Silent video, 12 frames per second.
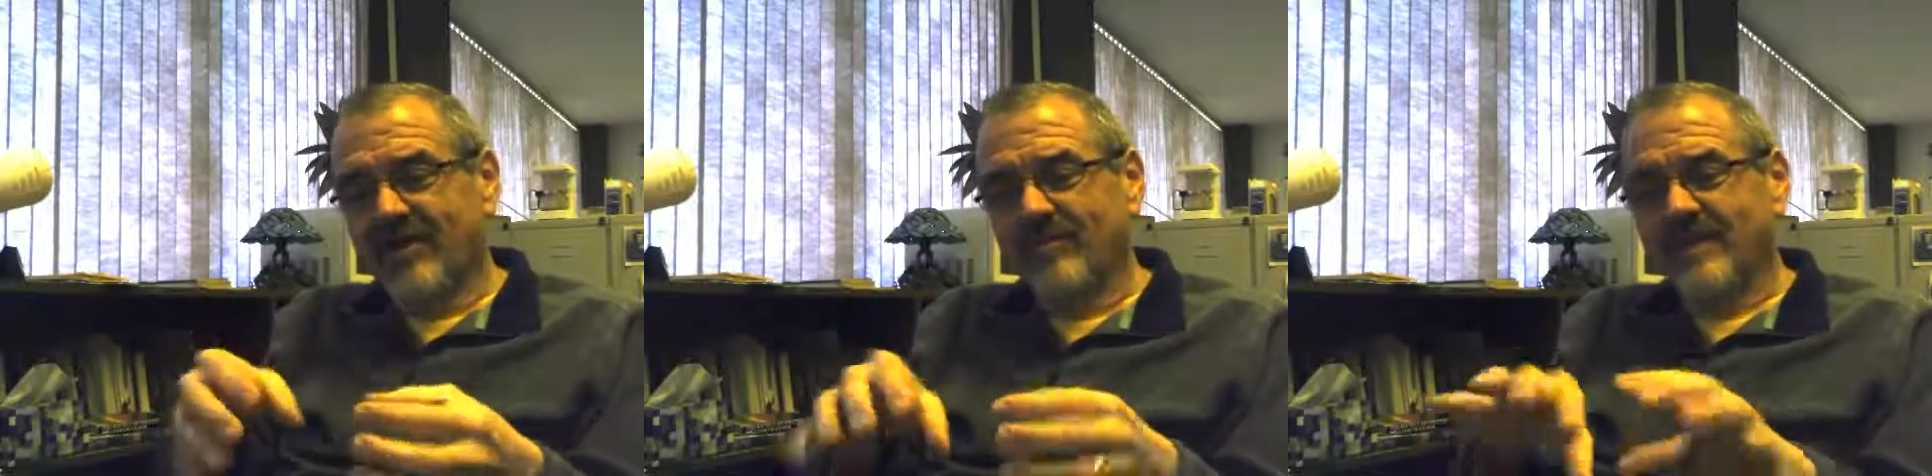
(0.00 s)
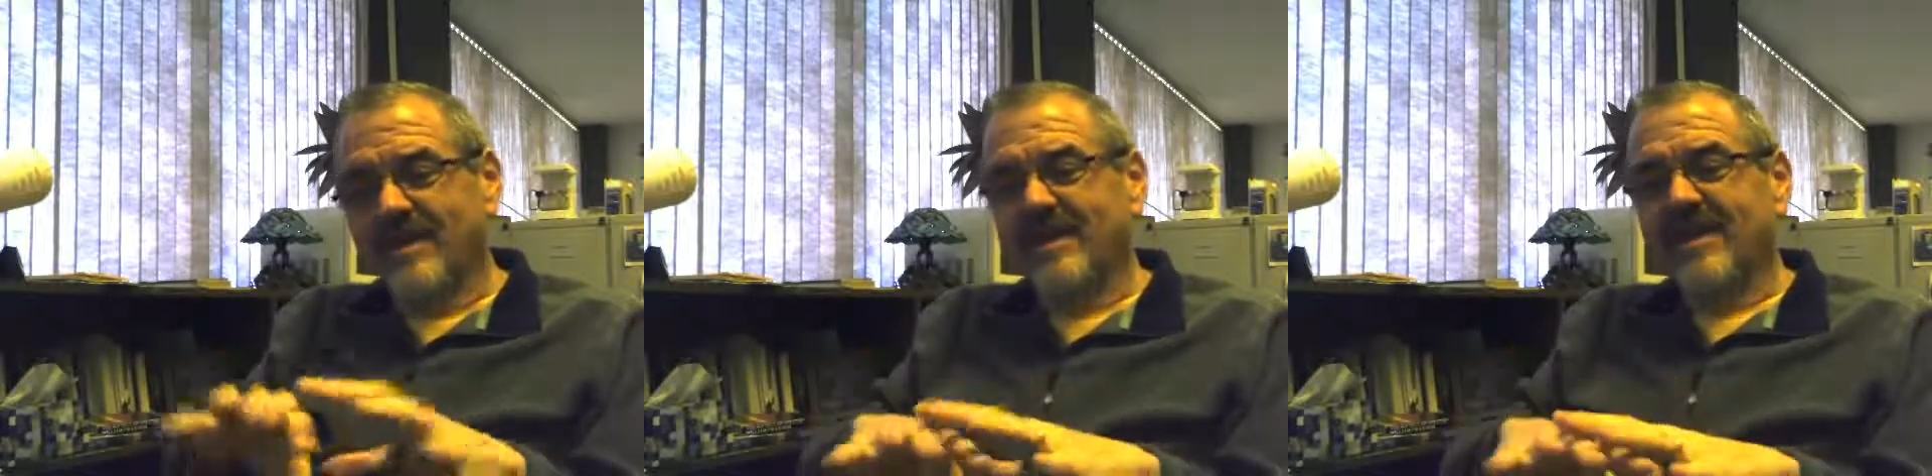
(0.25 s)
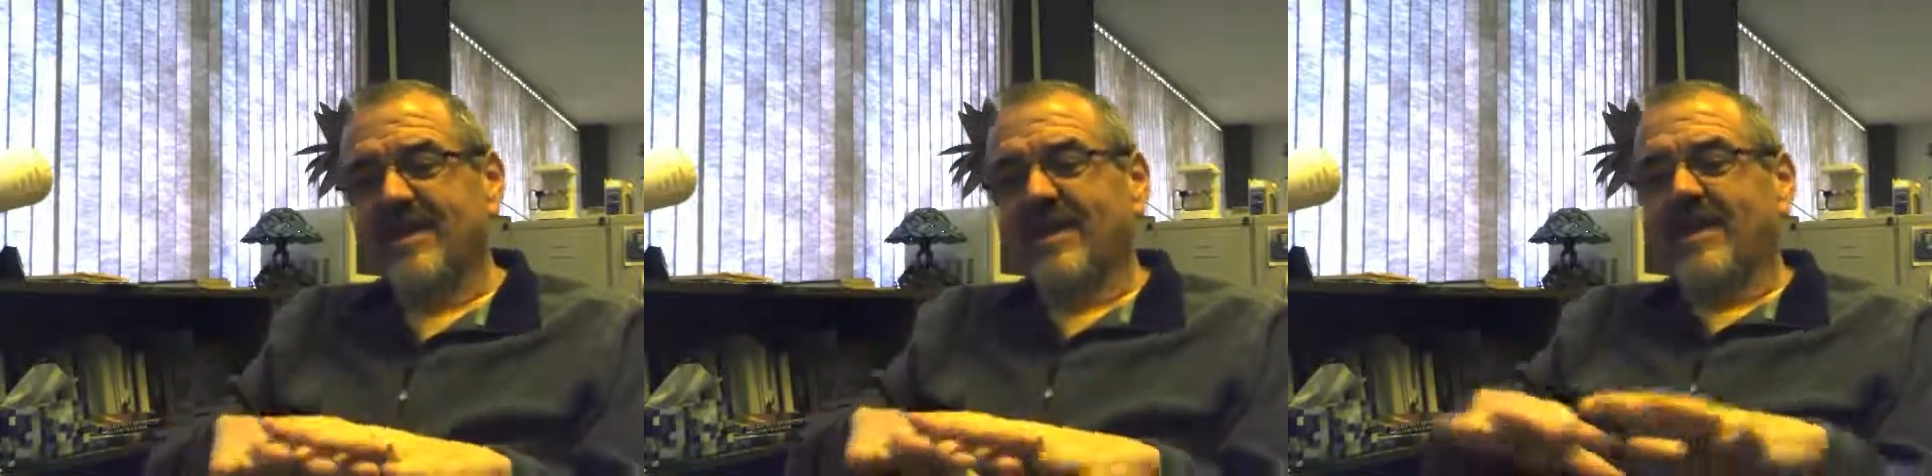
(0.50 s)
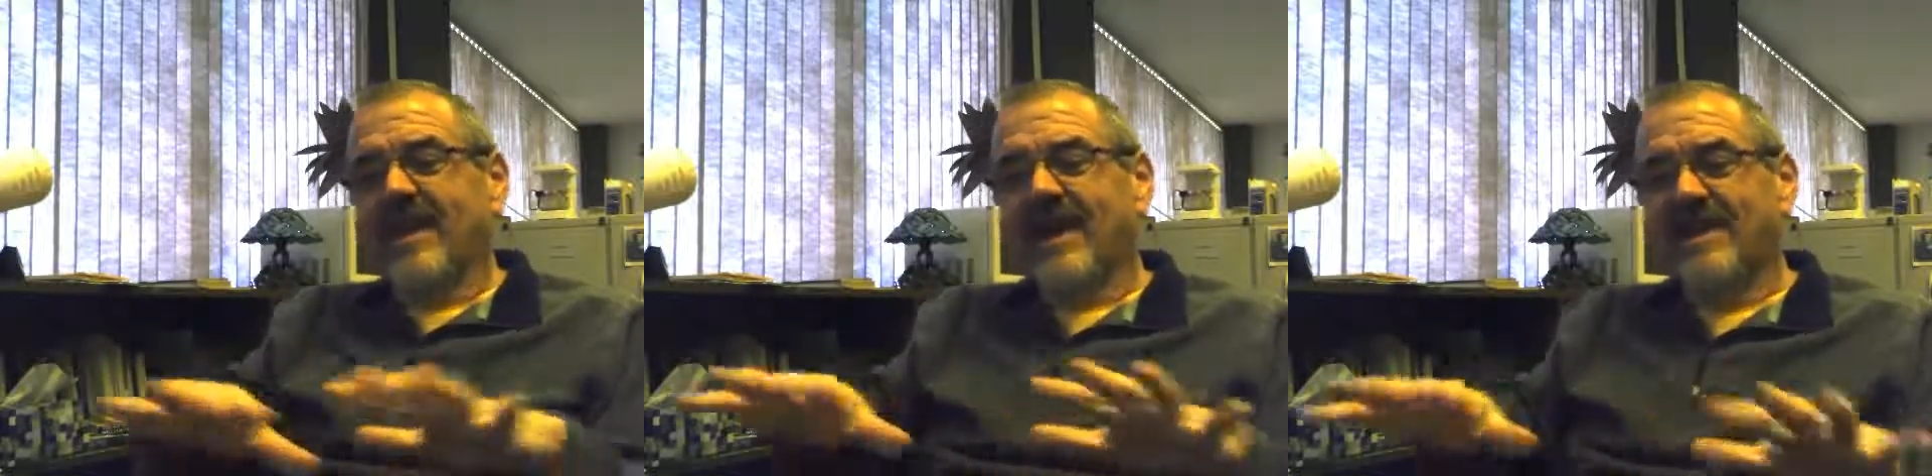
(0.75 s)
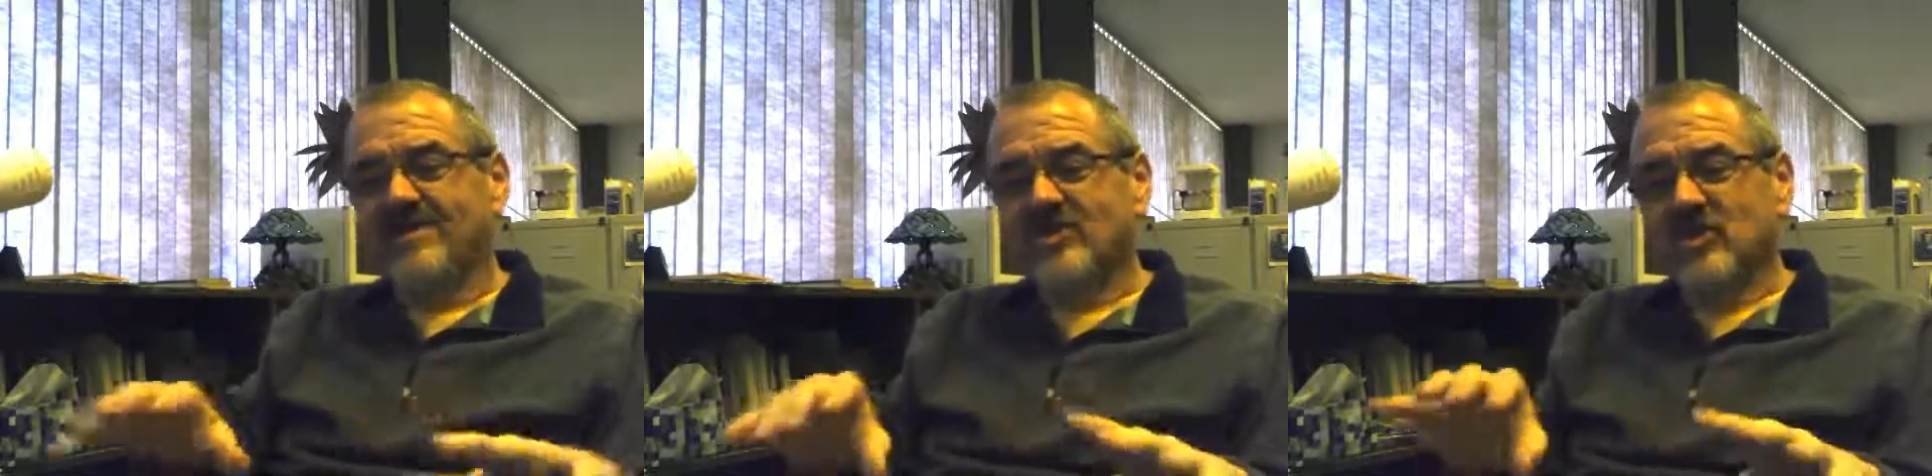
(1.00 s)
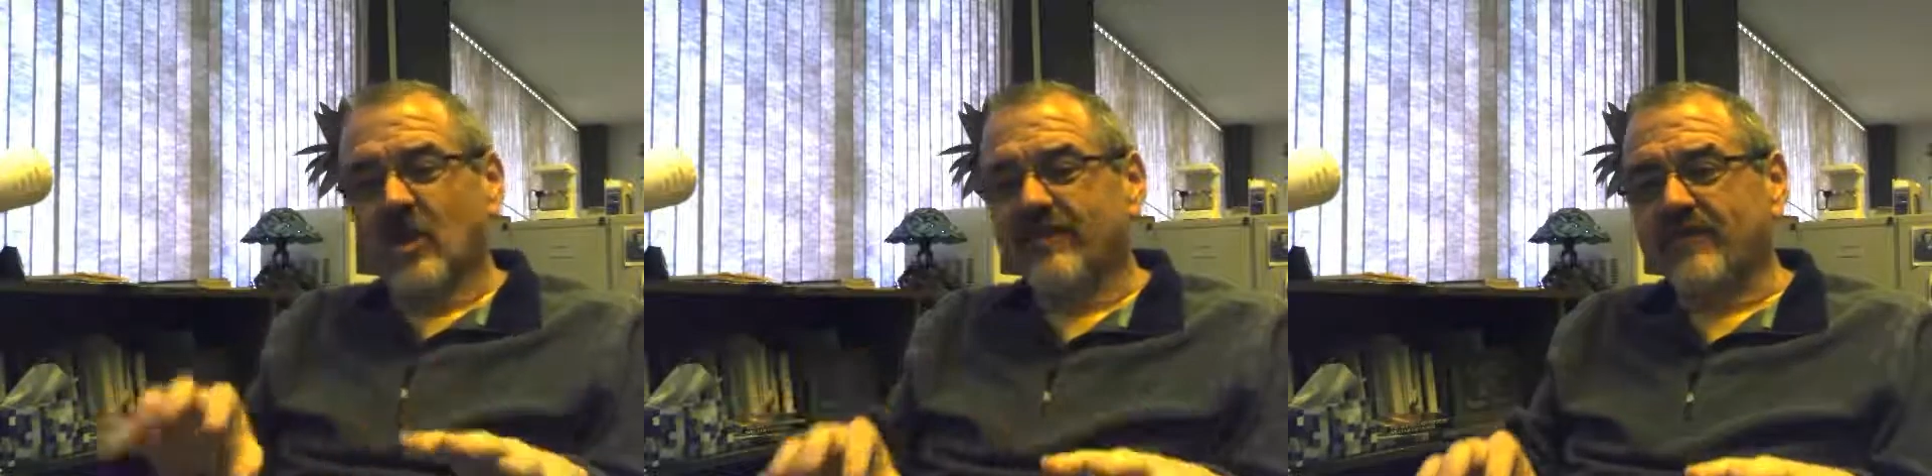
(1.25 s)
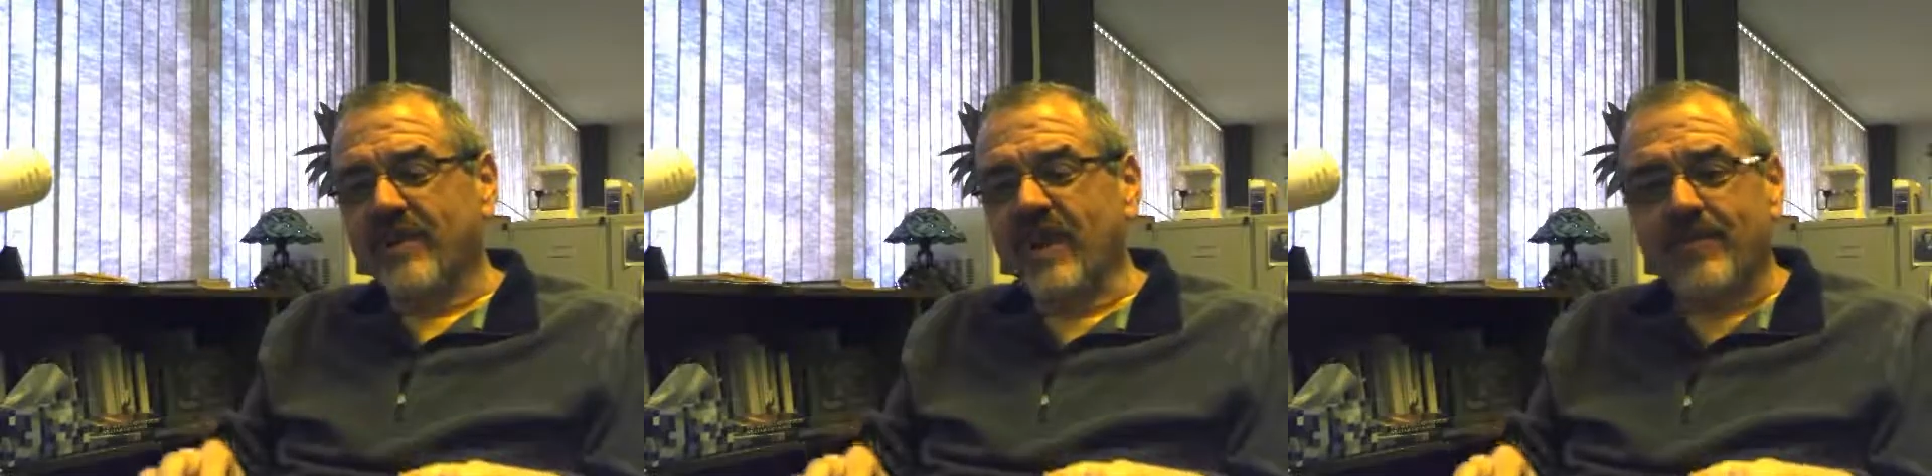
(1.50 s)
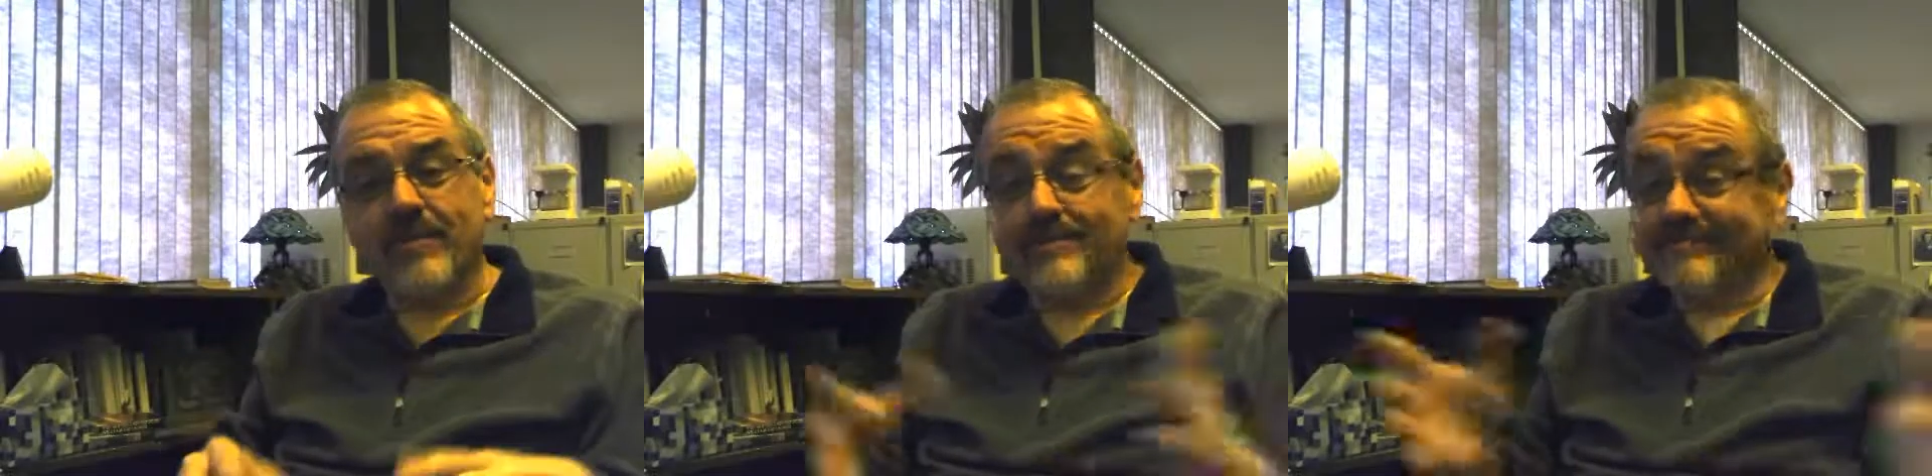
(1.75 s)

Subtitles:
bit and soften up.